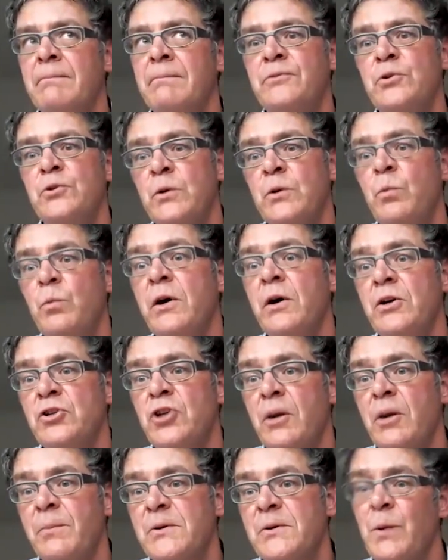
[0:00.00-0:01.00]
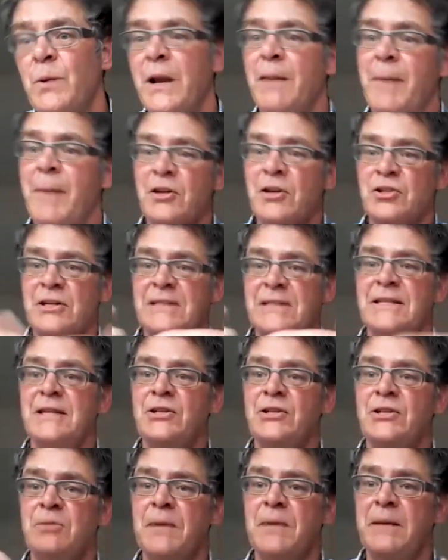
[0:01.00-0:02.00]
doing a workshop as well. I'm actually
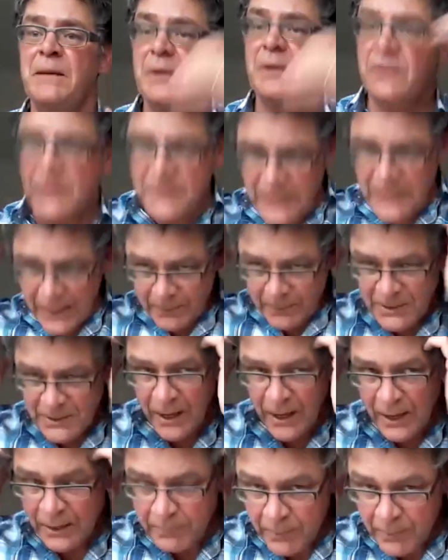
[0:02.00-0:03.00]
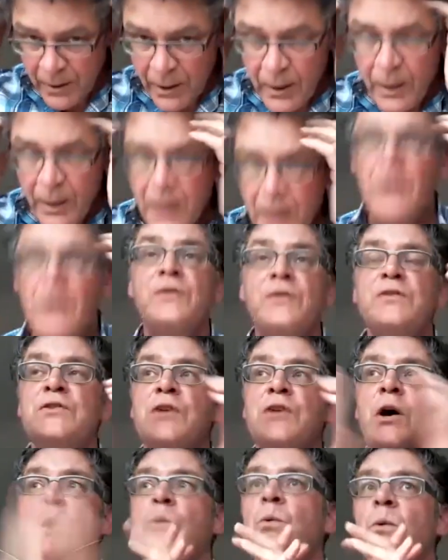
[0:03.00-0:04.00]
teaching people at the same time.
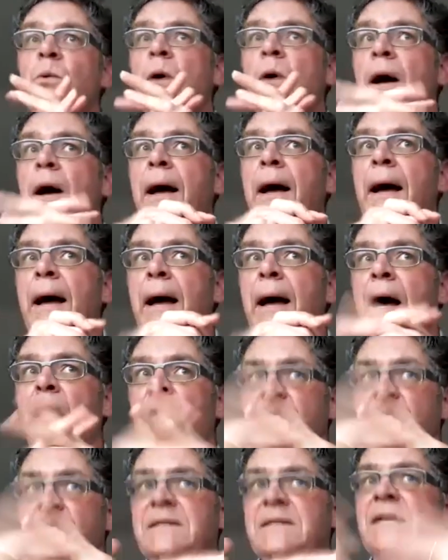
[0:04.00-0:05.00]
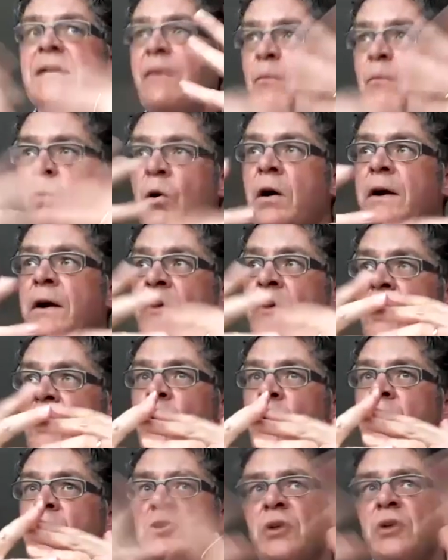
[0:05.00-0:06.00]
So obviously if I'm working on a
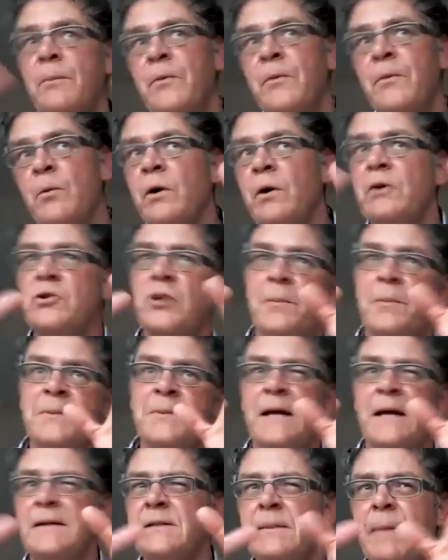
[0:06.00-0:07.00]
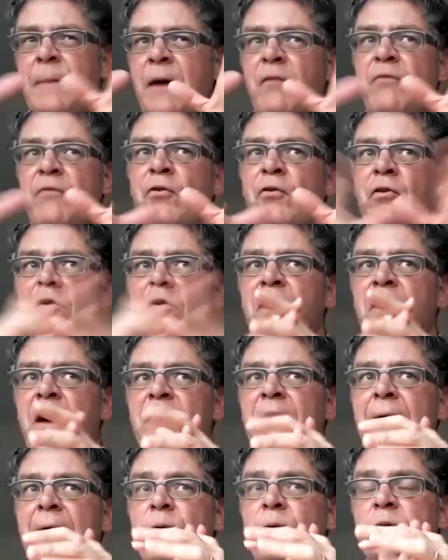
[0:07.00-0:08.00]
workshop, the workshops last about 4 or 5
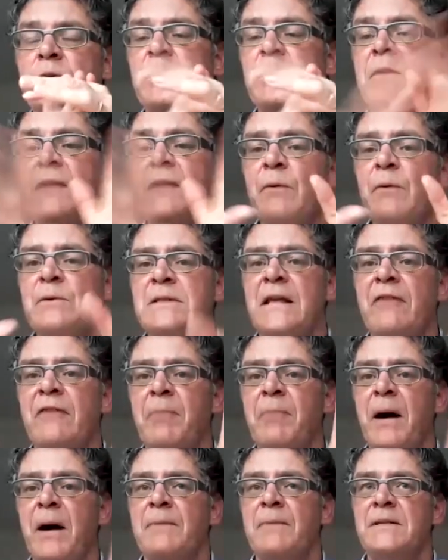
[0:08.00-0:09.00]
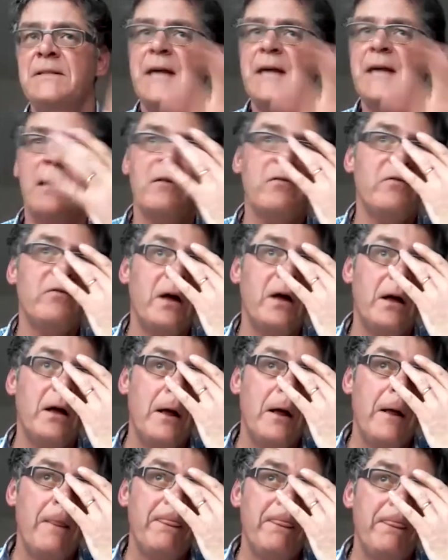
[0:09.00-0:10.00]
hours. But if I was left by myself,
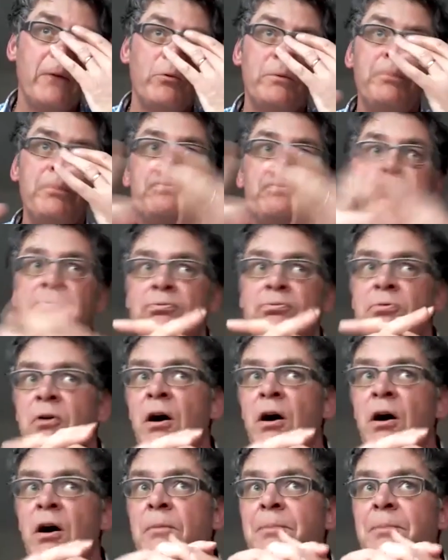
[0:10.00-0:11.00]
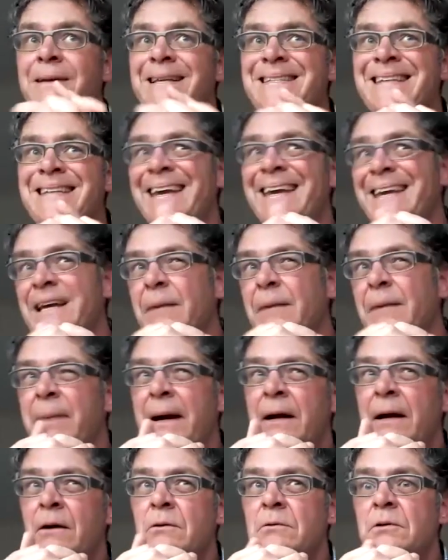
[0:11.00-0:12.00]
they would probably take
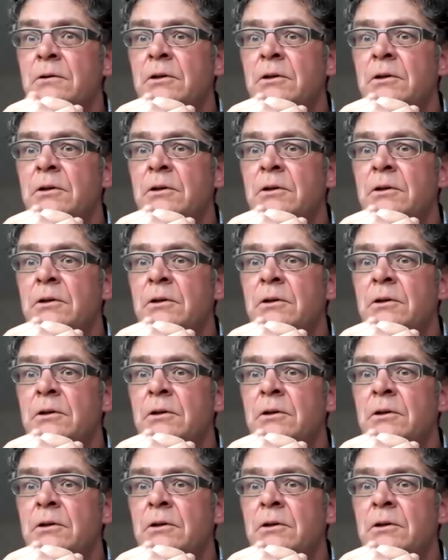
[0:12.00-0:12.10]
about